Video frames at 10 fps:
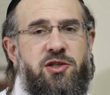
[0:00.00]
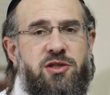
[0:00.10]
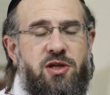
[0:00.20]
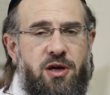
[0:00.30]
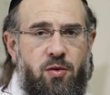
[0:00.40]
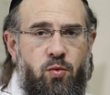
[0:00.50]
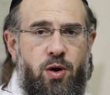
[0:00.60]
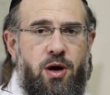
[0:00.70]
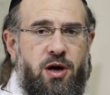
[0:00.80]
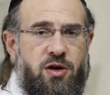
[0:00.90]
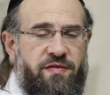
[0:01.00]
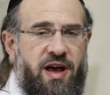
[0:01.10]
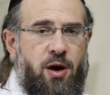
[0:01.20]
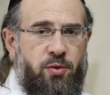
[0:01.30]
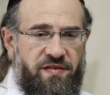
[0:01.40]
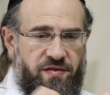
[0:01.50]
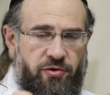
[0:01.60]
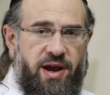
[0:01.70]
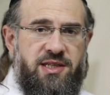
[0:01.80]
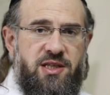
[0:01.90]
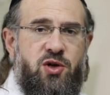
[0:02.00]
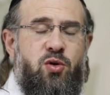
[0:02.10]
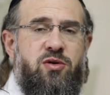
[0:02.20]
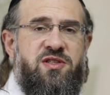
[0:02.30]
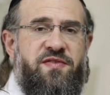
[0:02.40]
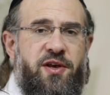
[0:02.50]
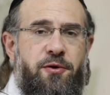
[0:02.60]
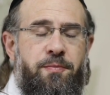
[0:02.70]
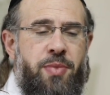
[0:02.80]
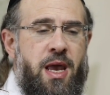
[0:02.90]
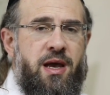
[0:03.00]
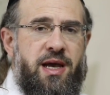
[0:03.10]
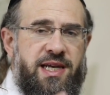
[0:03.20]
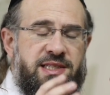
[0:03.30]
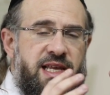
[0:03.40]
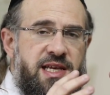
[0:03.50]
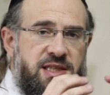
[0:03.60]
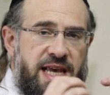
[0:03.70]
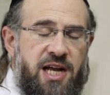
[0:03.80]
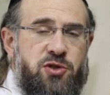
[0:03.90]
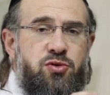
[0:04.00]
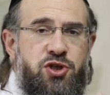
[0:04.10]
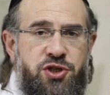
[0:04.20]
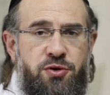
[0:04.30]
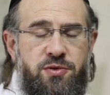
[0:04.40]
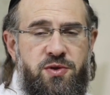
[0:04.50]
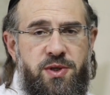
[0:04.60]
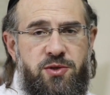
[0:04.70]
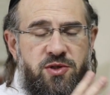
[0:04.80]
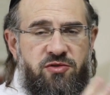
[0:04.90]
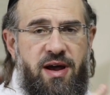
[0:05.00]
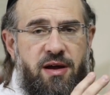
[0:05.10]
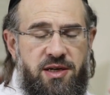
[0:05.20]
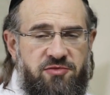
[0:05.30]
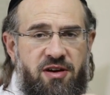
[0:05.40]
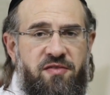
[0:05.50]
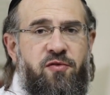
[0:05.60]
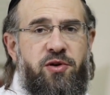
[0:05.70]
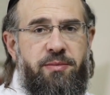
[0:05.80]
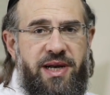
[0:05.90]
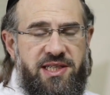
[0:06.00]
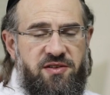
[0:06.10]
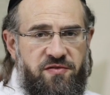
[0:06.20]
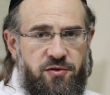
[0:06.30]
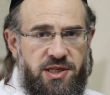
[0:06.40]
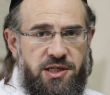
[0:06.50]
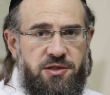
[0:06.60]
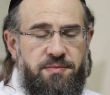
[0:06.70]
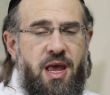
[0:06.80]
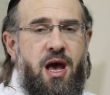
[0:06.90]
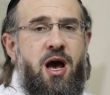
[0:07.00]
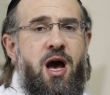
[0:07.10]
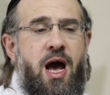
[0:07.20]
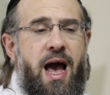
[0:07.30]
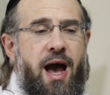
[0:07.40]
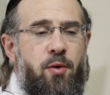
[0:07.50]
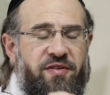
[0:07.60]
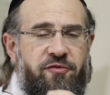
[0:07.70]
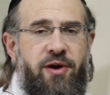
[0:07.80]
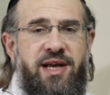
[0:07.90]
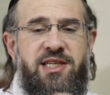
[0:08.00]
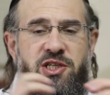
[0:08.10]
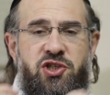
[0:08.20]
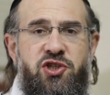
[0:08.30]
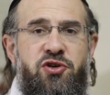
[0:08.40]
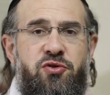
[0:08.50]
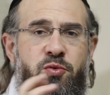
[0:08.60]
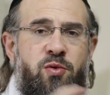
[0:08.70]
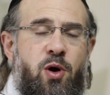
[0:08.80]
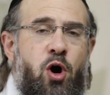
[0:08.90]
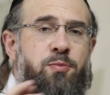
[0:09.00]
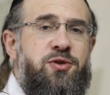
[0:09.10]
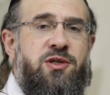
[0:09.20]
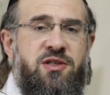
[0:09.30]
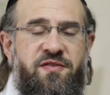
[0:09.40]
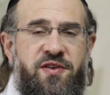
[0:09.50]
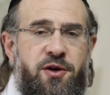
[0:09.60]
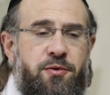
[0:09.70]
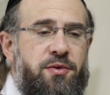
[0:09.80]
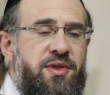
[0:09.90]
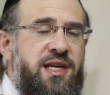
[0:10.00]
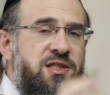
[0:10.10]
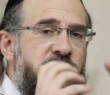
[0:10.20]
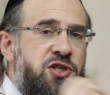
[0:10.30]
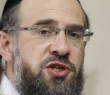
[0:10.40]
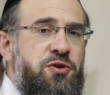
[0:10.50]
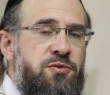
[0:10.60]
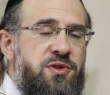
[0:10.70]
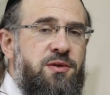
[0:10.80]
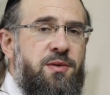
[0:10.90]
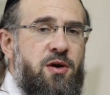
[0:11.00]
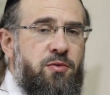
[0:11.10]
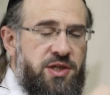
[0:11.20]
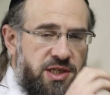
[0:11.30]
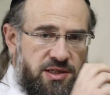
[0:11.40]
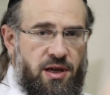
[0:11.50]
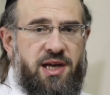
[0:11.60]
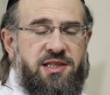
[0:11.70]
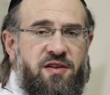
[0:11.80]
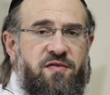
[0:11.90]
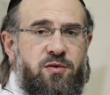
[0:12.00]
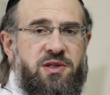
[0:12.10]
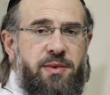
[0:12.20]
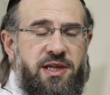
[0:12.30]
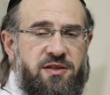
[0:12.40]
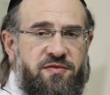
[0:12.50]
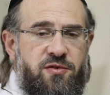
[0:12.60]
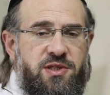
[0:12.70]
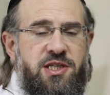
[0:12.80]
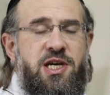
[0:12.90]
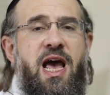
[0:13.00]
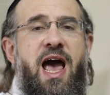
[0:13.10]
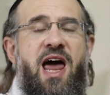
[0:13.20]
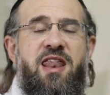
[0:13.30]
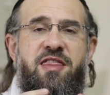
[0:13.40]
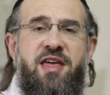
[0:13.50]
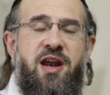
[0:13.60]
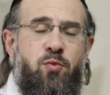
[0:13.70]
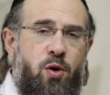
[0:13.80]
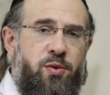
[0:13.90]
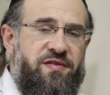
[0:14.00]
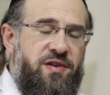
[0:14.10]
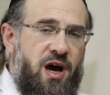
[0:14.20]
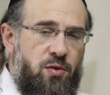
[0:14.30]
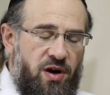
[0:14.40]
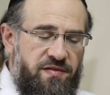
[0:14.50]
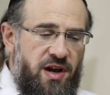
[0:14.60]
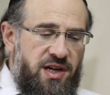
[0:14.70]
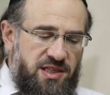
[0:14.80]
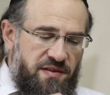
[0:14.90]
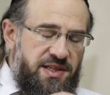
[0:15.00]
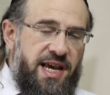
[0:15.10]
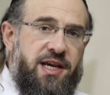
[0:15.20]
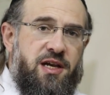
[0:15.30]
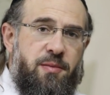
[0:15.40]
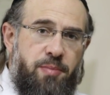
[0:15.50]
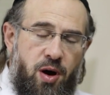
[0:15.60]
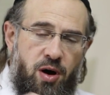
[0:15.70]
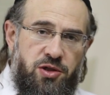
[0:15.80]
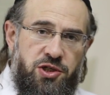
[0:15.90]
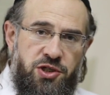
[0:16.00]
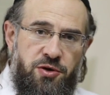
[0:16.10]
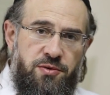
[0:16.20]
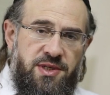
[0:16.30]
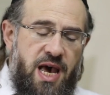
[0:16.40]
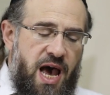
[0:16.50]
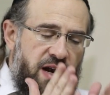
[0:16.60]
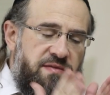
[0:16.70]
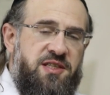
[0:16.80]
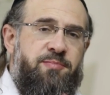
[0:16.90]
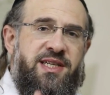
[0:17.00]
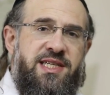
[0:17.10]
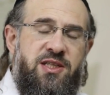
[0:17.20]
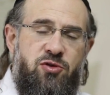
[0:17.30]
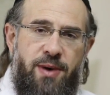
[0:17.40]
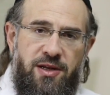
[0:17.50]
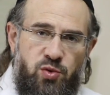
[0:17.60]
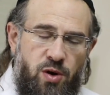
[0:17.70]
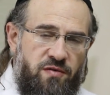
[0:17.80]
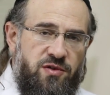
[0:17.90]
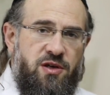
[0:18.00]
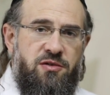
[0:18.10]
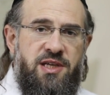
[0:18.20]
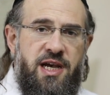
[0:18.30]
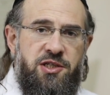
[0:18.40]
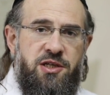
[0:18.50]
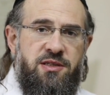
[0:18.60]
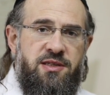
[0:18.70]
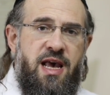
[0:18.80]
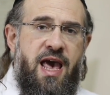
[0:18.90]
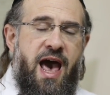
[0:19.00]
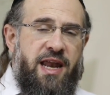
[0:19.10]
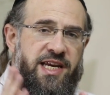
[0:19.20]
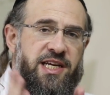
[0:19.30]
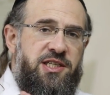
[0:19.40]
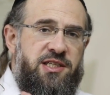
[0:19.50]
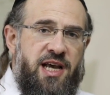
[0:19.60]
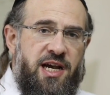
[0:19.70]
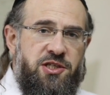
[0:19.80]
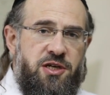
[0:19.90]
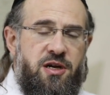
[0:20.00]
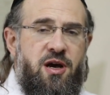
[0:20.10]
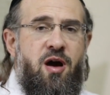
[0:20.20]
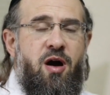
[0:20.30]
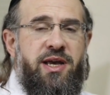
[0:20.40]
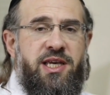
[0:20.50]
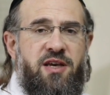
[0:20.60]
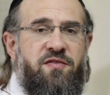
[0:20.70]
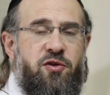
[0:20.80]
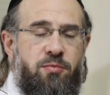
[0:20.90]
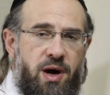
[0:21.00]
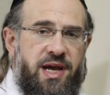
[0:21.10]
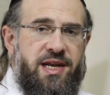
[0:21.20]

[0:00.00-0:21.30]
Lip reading: just a word of how we've created the course for you is there's the actual shoot, which was around 40 minutes of footage. We've created 2 options for you. There's the shoot, which is, like I said, 40 minutes of footage. And then what I've done is I've taken apart the shoot and I've split it into about 12 or so sections. And each section, I give you my